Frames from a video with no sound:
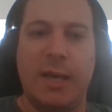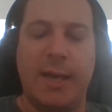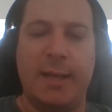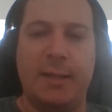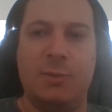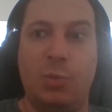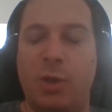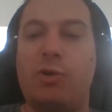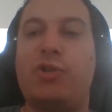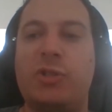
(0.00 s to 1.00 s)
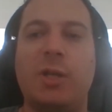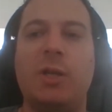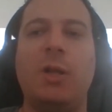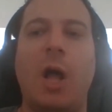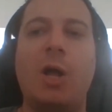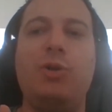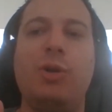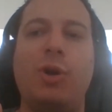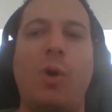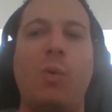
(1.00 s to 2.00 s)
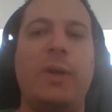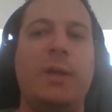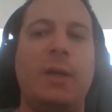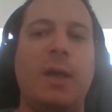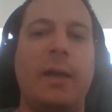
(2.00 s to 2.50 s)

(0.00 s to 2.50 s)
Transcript: and we are still undergoing